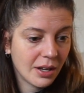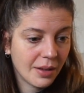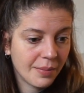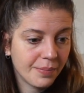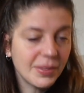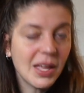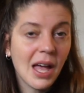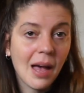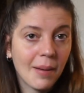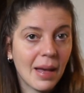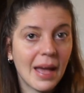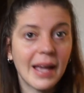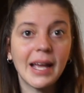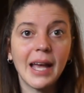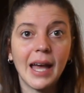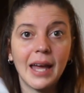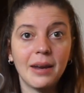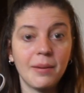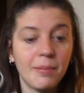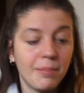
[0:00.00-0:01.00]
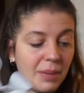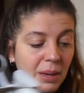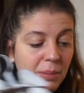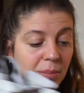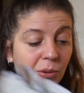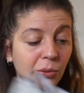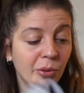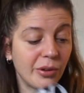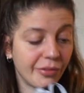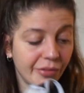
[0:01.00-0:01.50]
Yeah, again, maybe
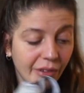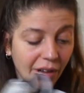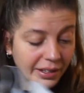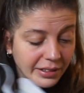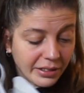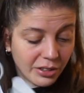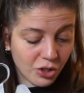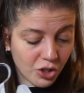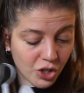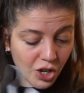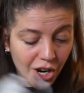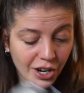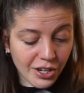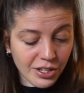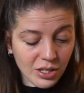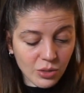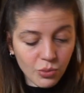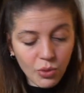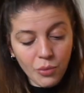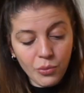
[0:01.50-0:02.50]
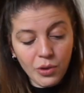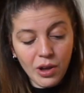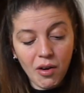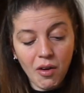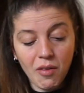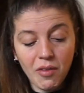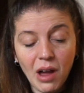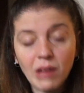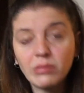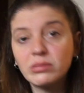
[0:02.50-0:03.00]
we find chairs when we're
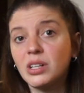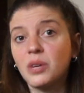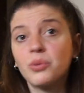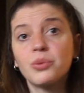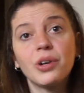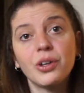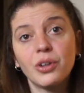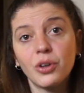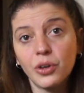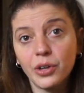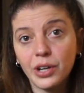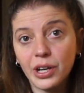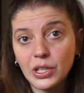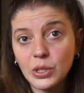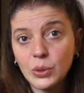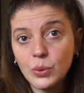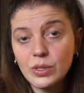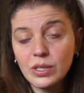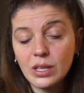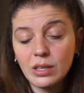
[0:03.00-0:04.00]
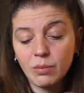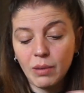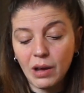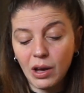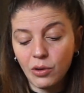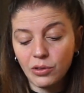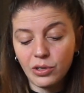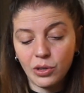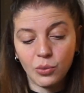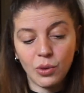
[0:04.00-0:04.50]
around and we're not gonna use it, but
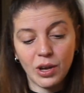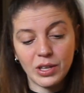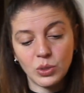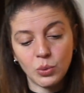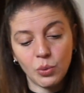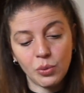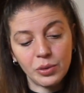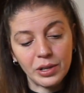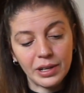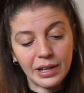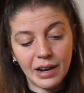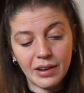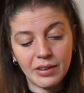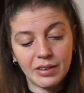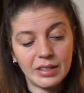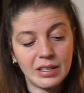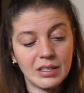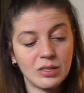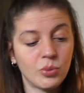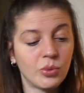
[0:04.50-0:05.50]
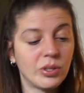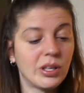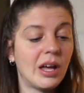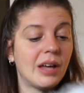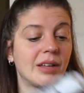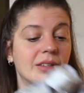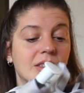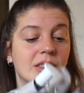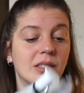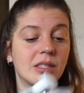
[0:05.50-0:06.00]
otherwise we will carry this with
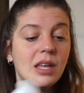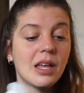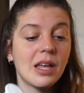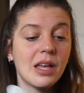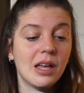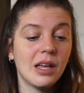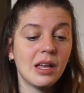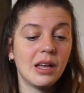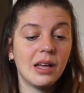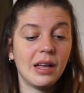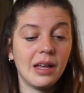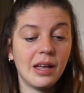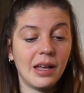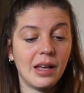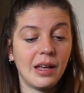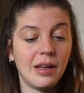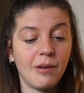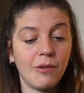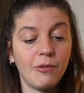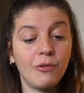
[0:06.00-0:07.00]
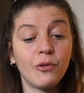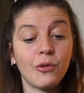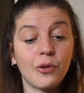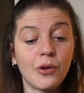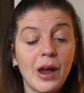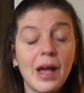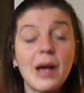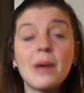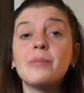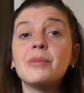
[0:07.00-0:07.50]
us for
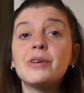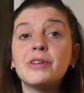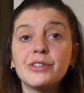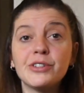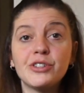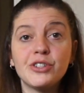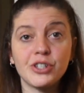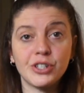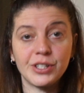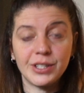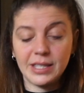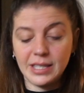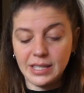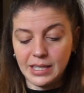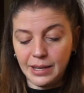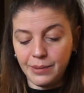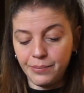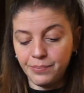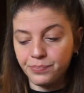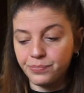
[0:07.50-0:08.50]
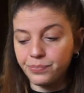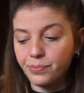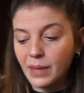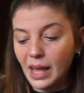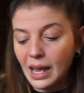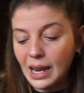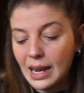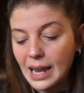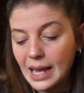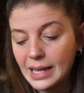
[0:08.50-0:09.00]
emergency,
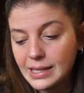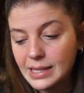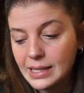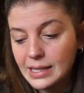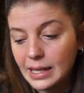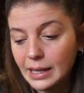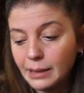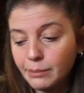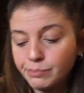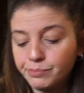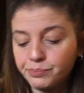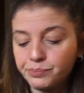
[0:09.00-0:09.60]
let's say.